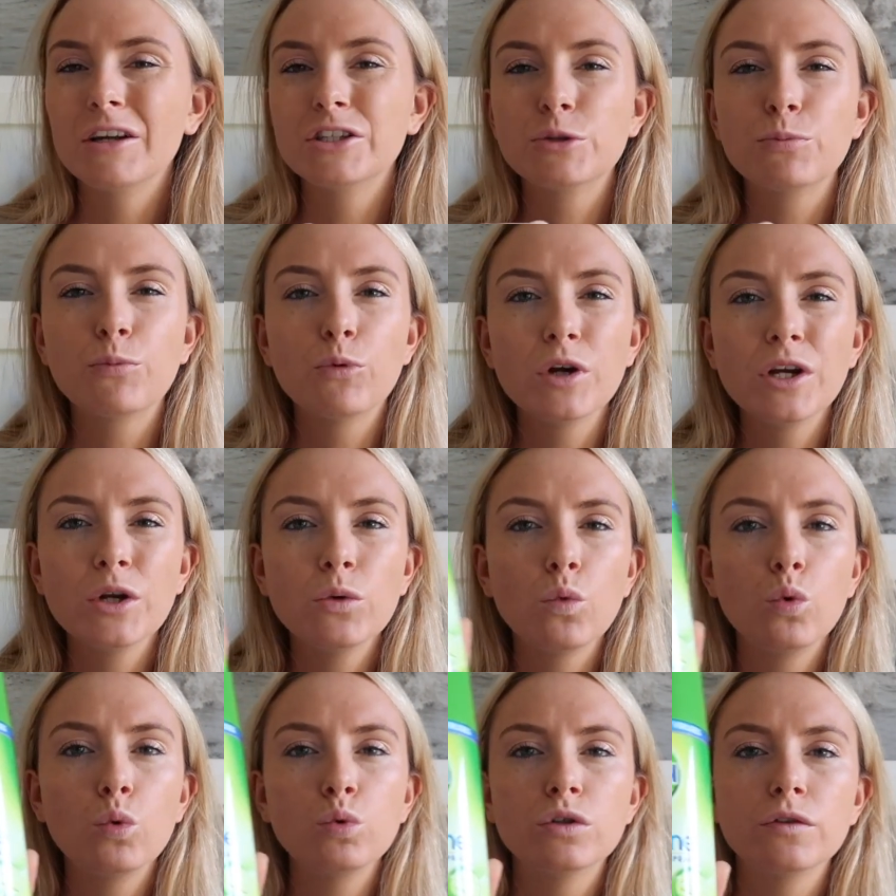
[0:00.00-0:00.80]

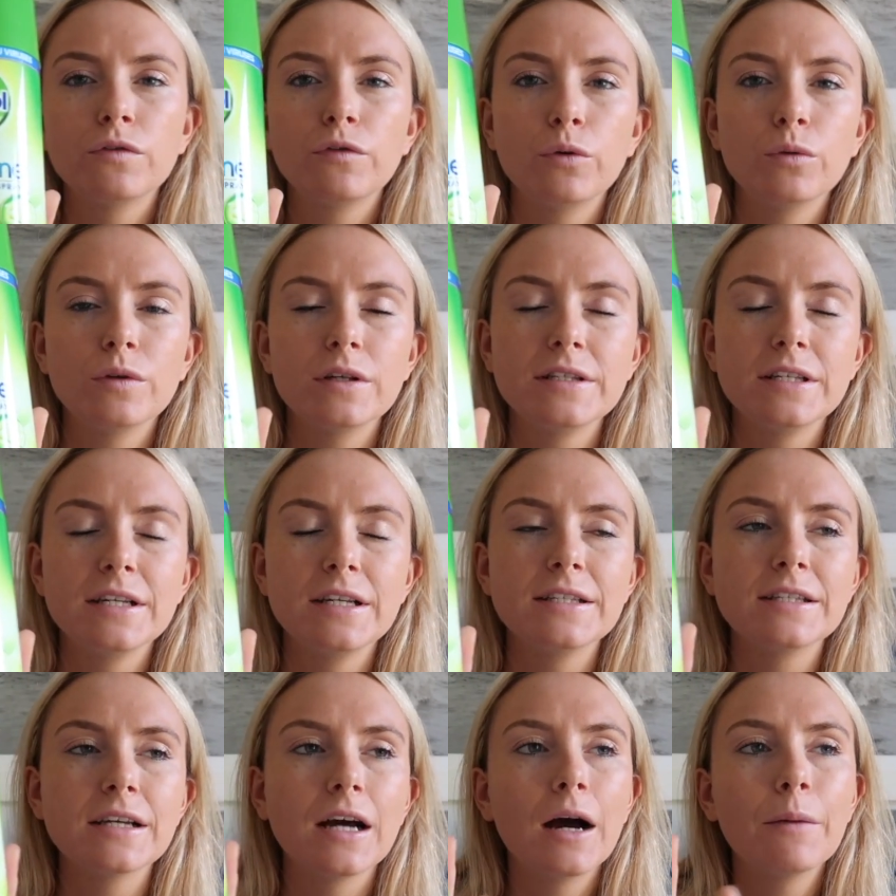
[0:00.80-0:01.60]
spring waterfall this
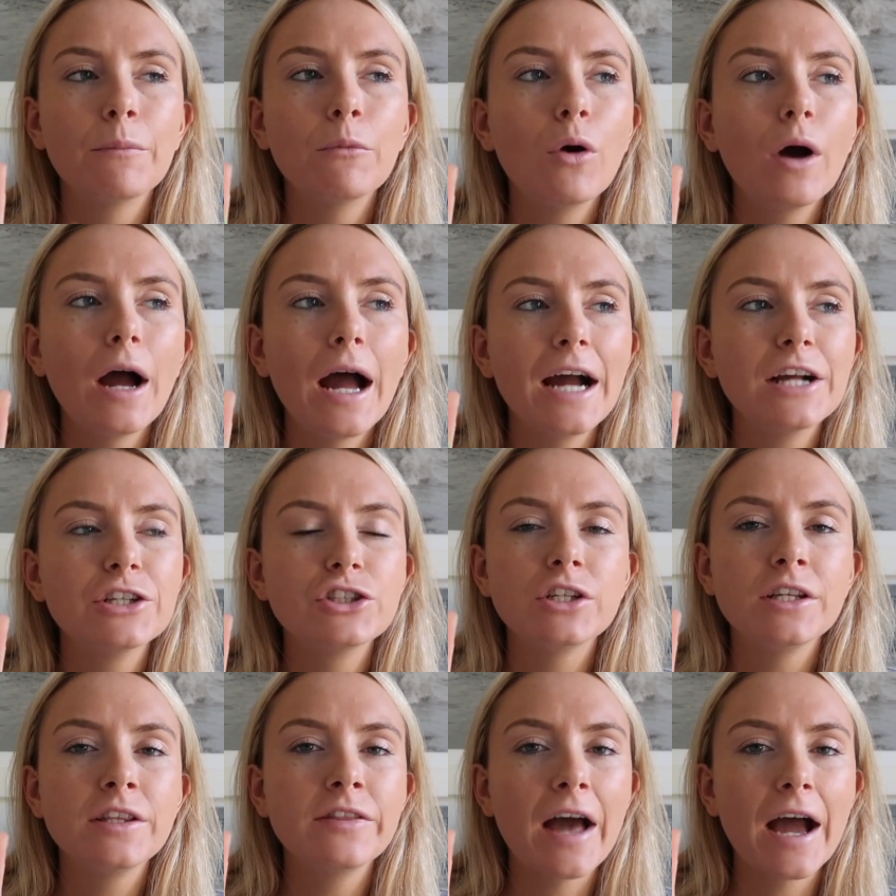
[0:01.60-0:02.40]
is. I'm not
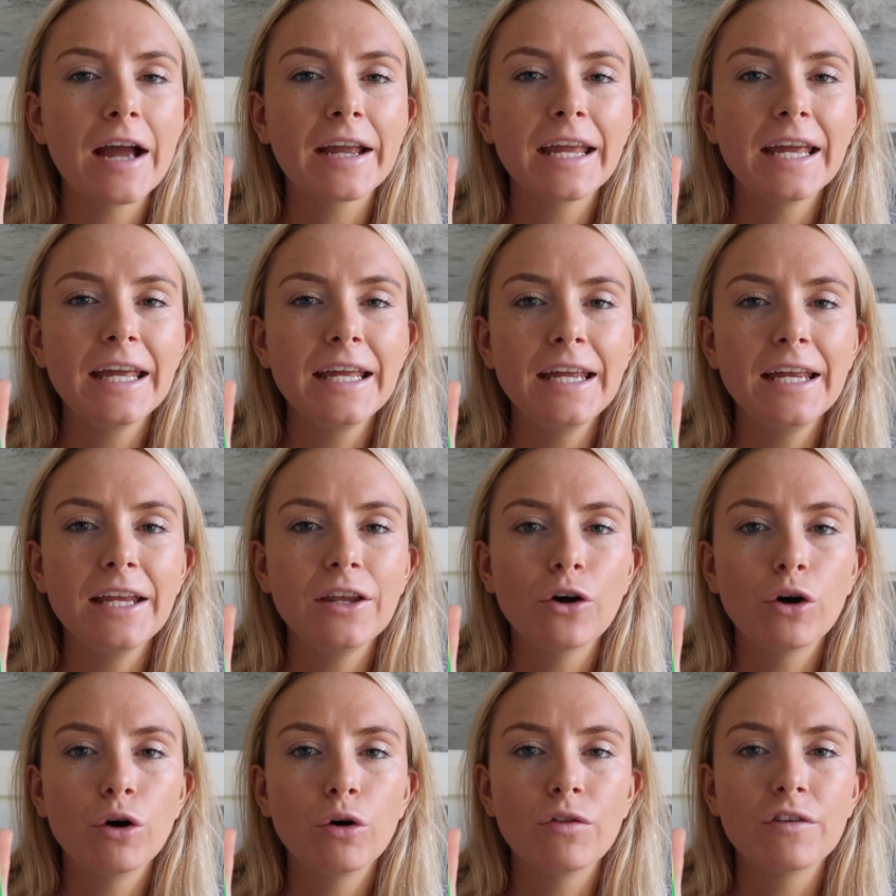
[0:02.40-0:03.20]
actually that
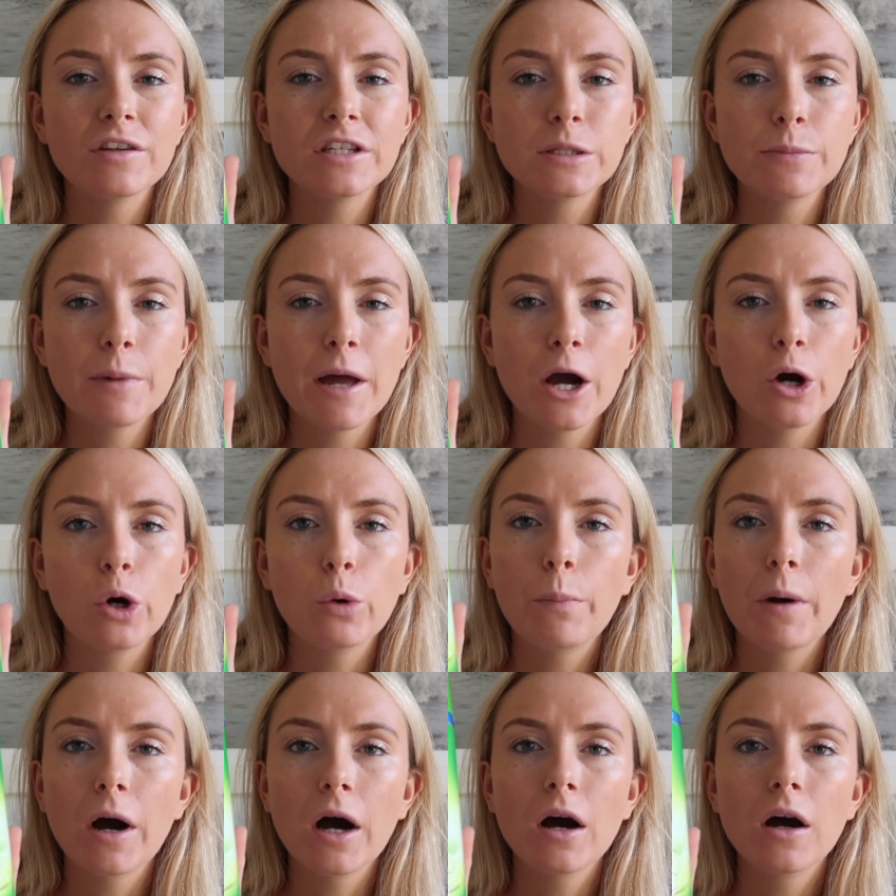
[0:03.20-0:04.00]
keen on the
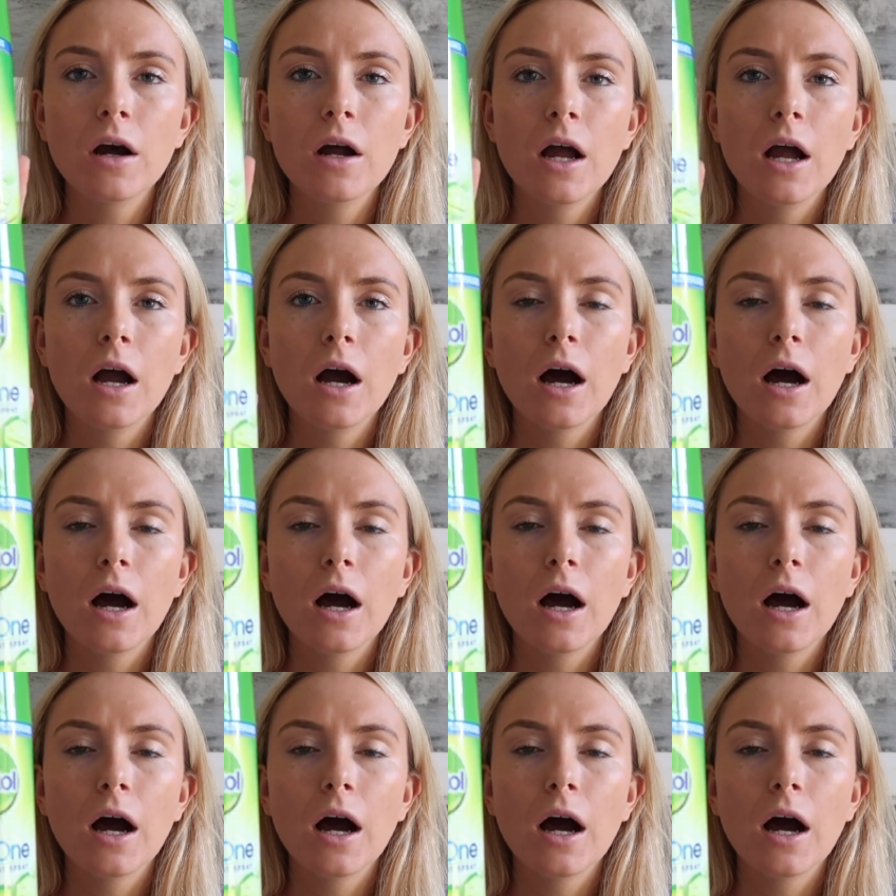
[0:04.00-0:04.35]
smell, but